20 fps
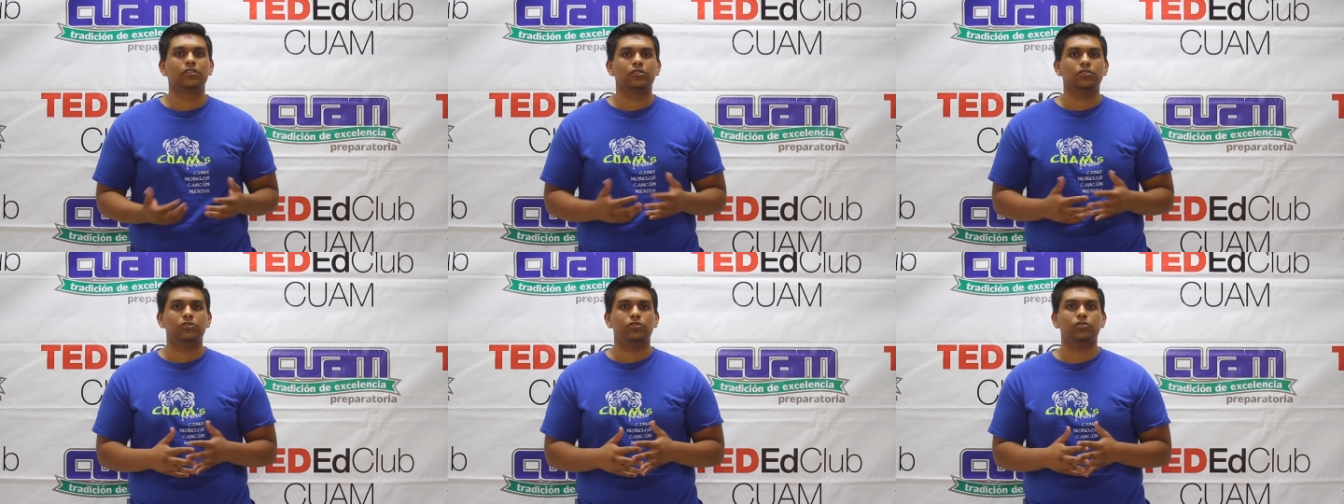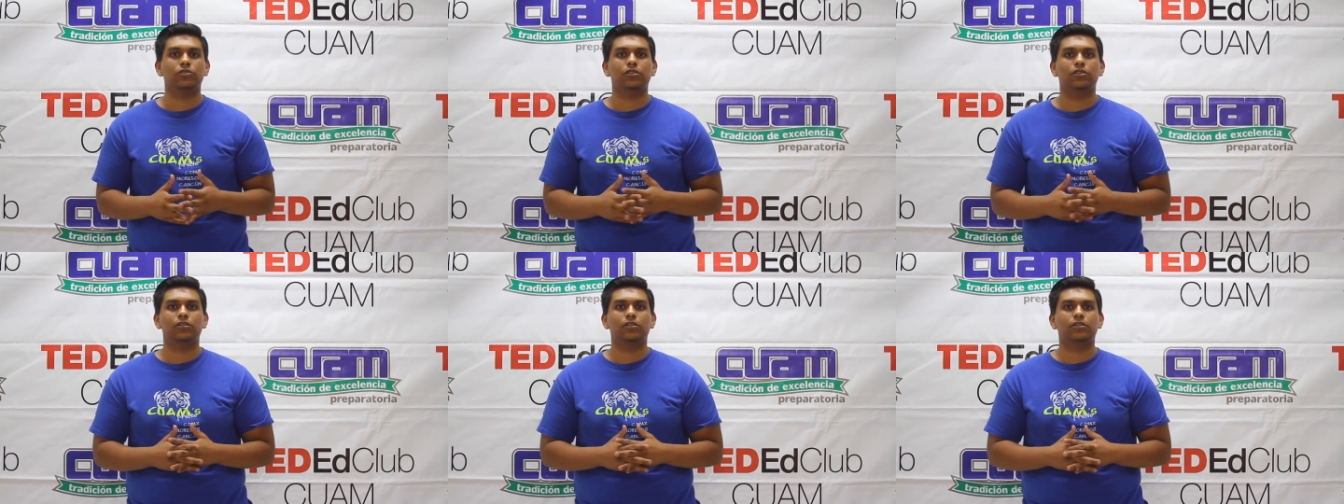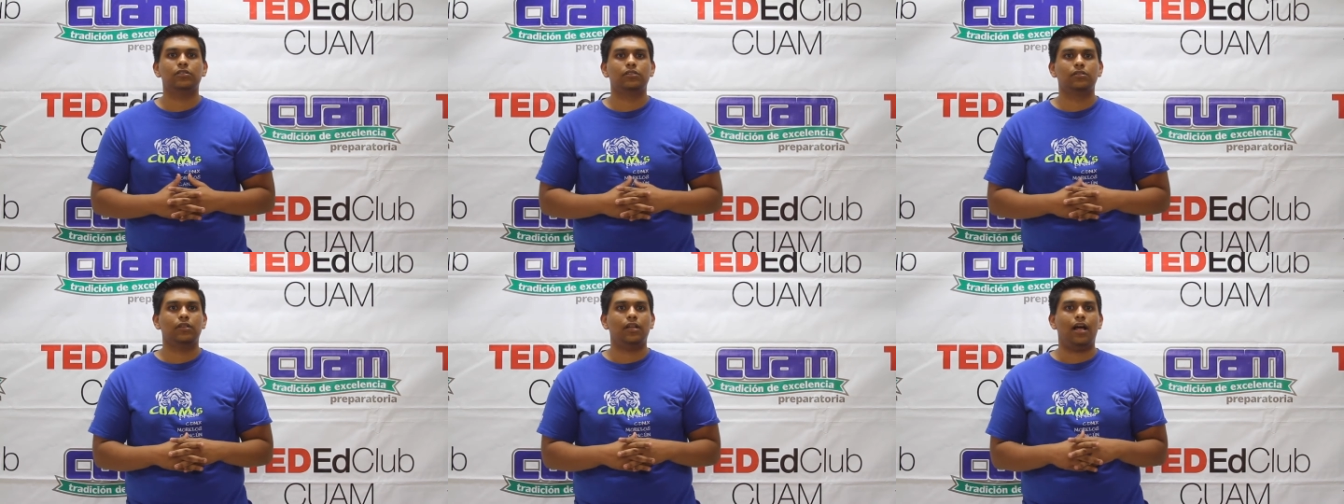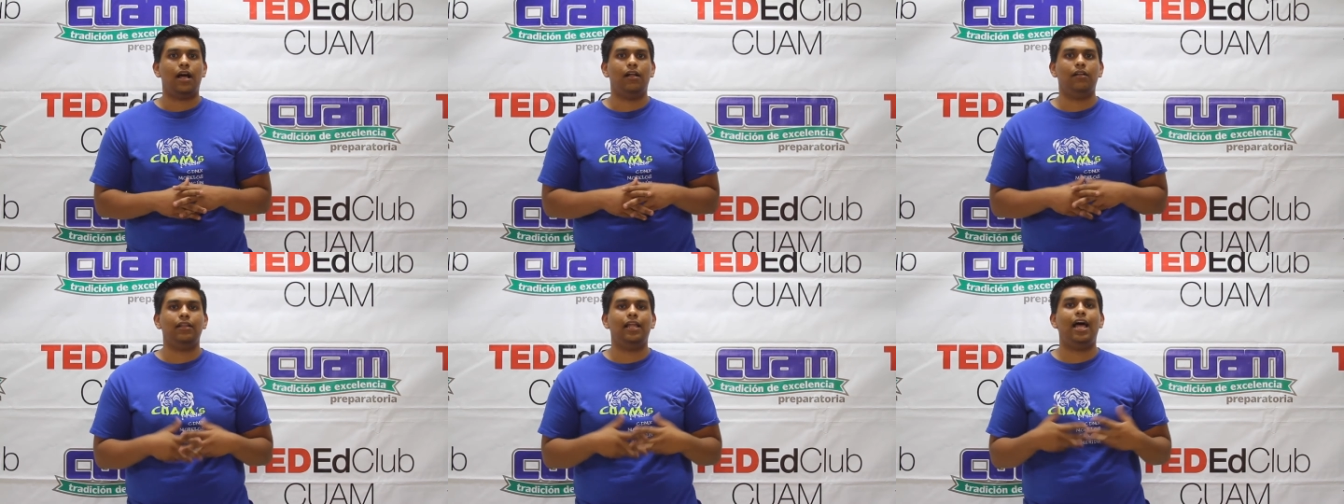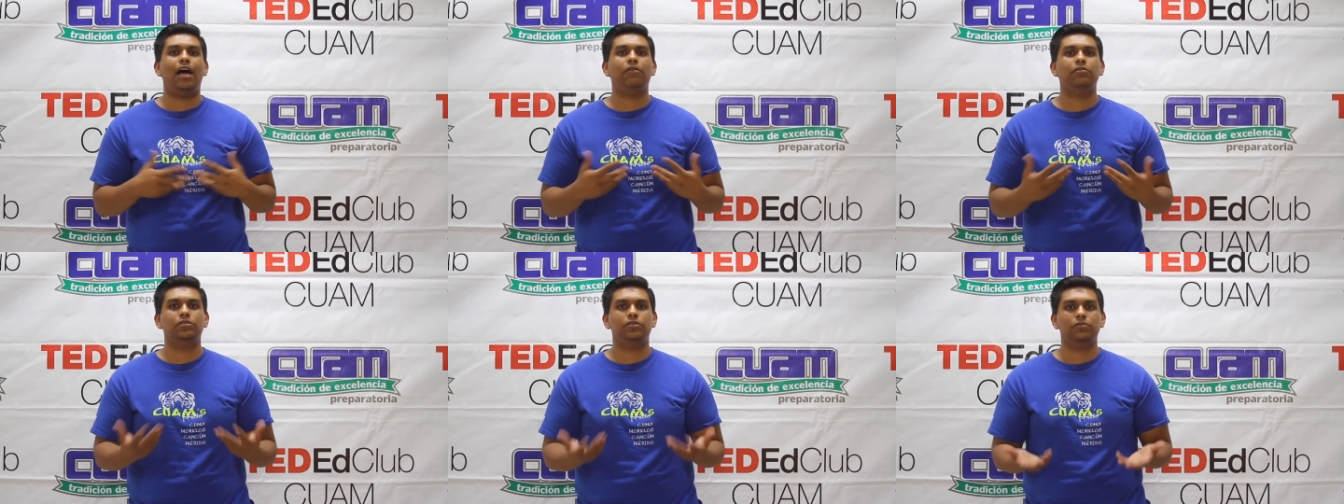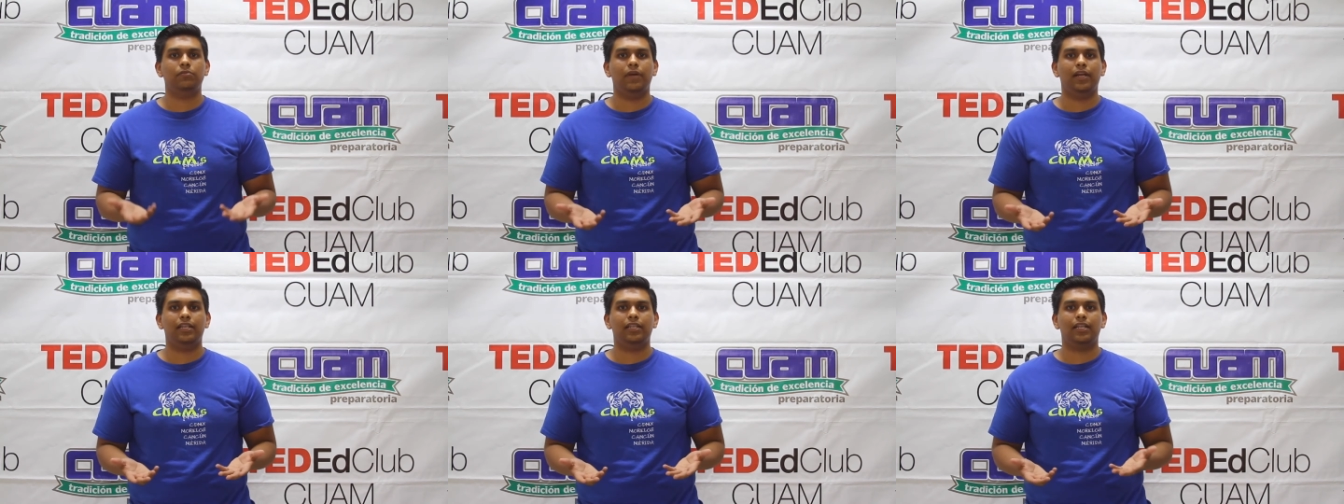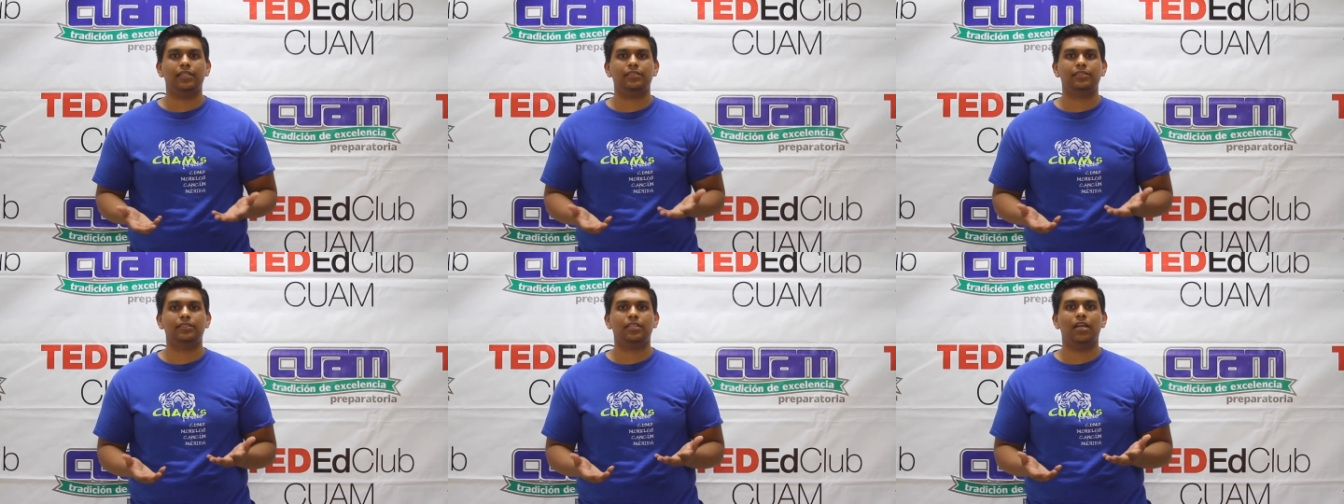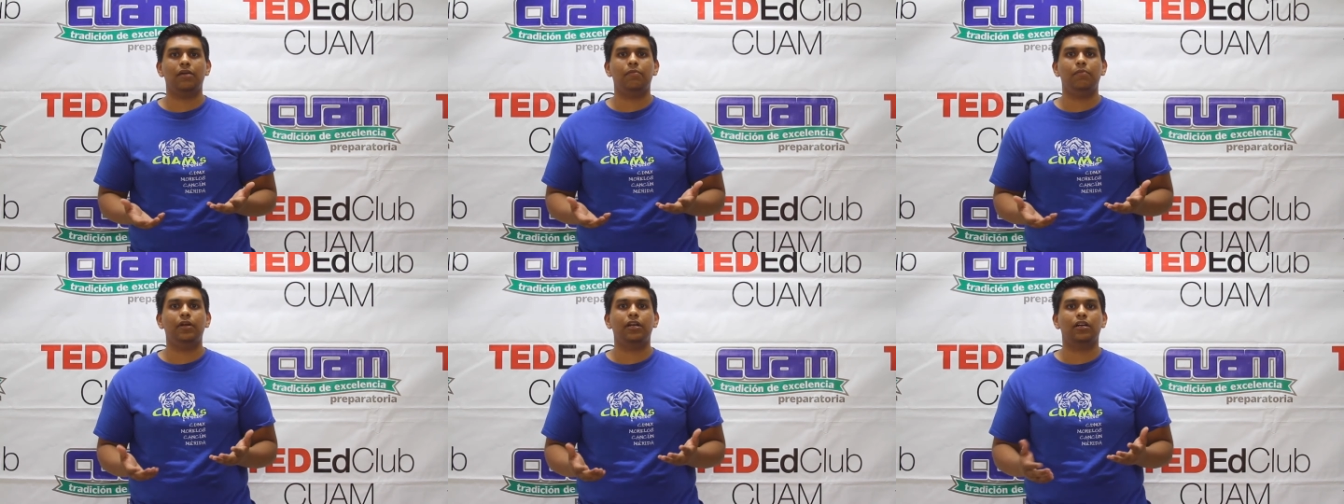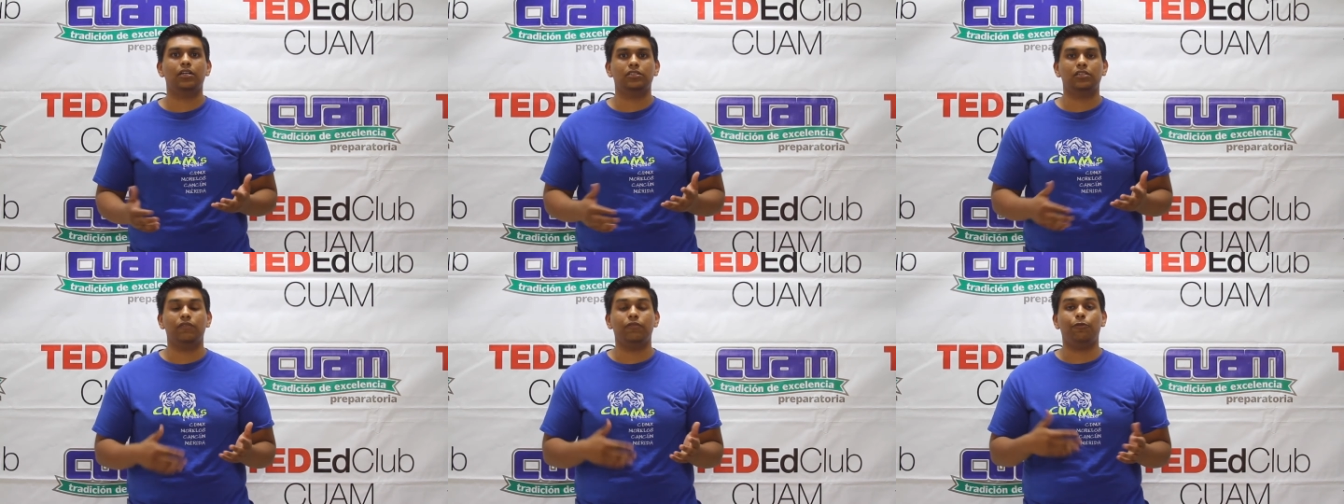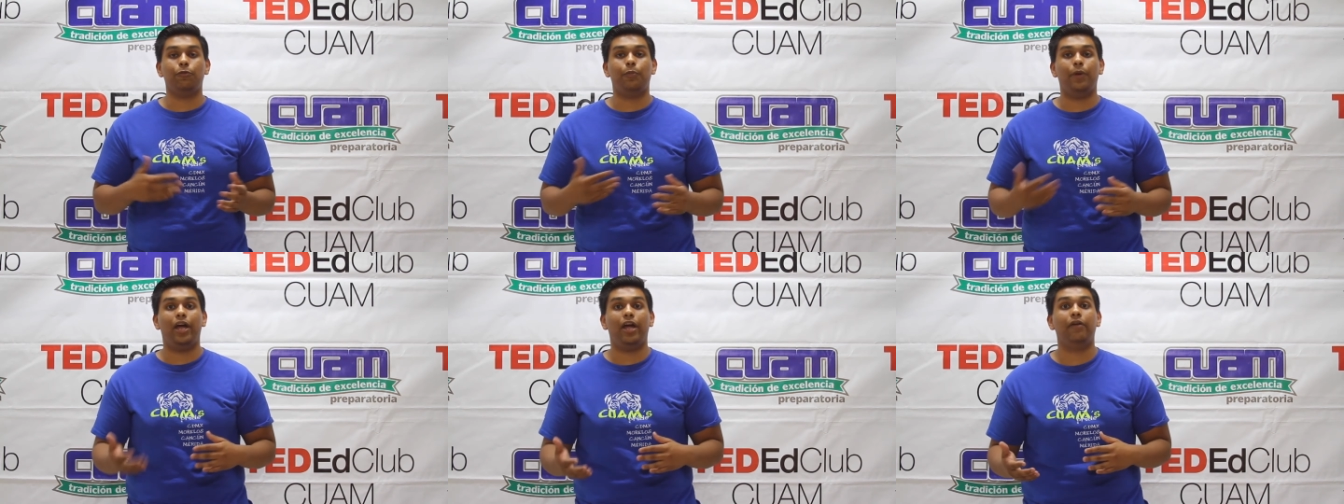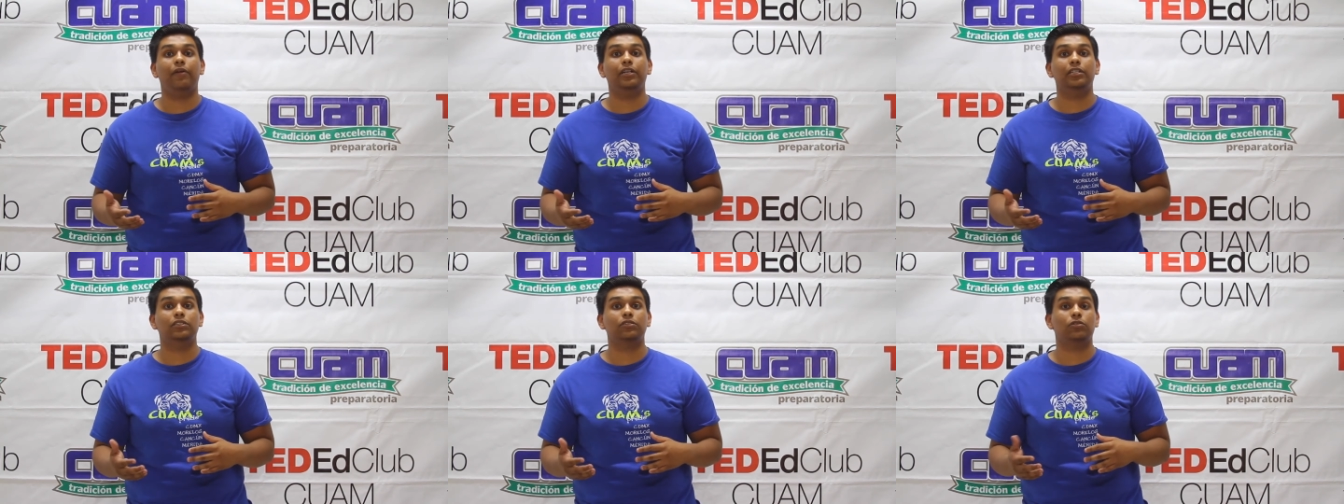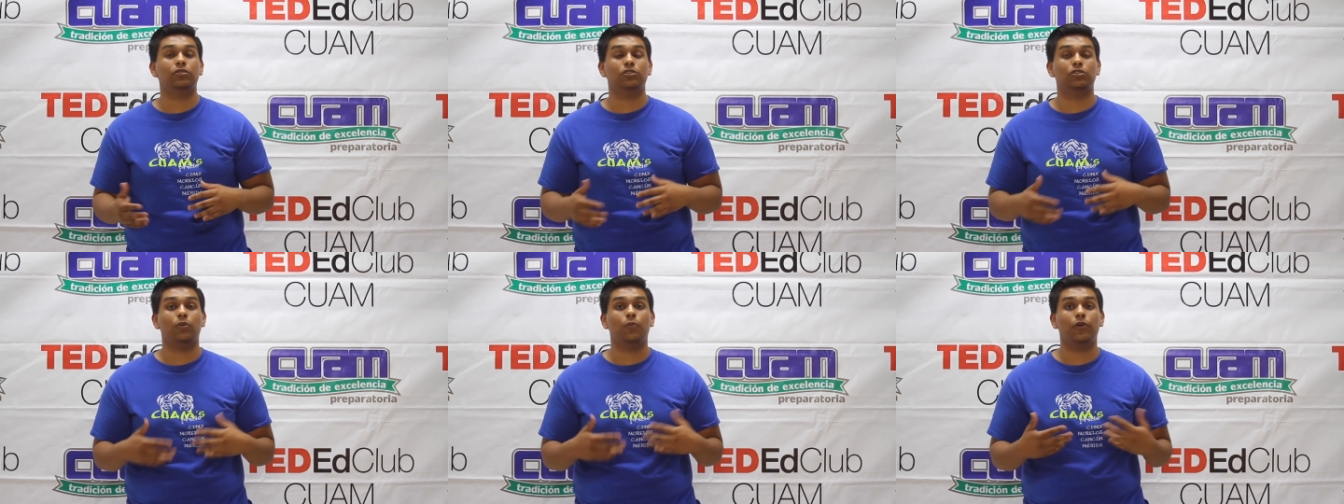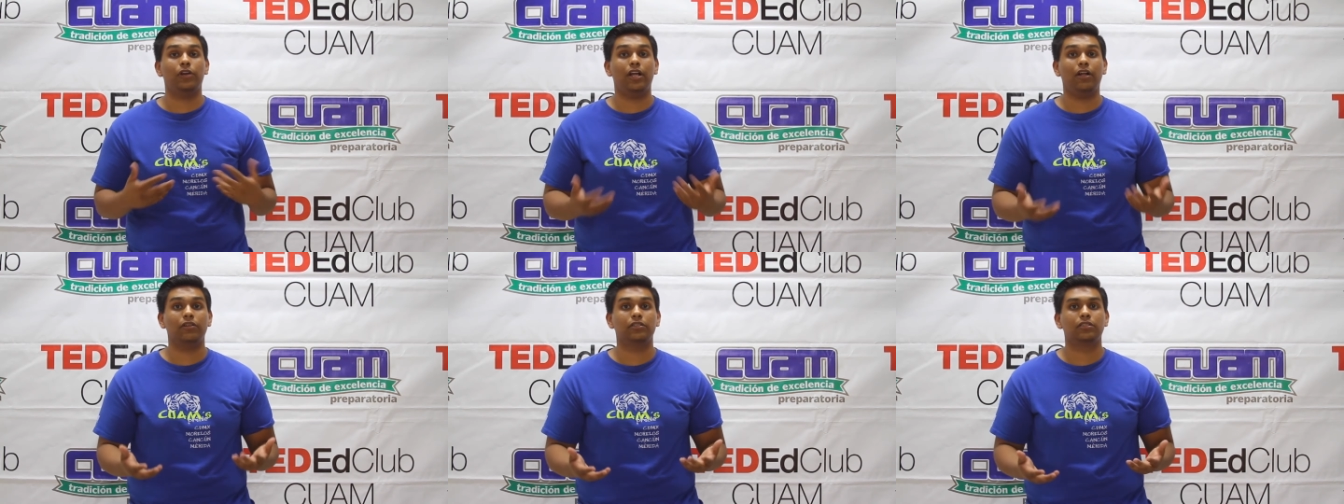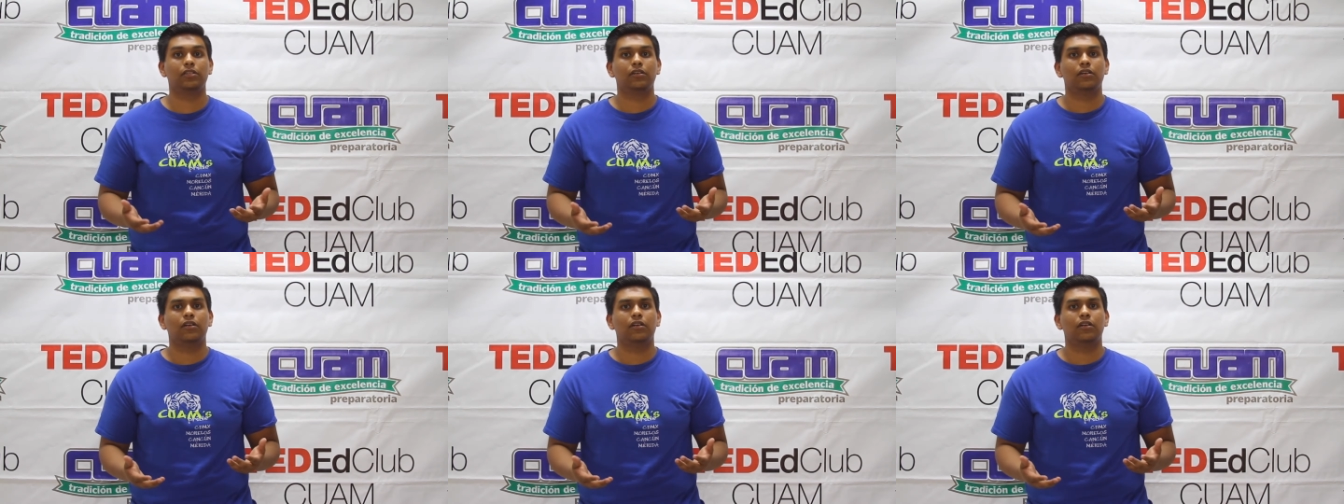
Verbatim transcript: You're not allowed to make that step because of your parents or someone else.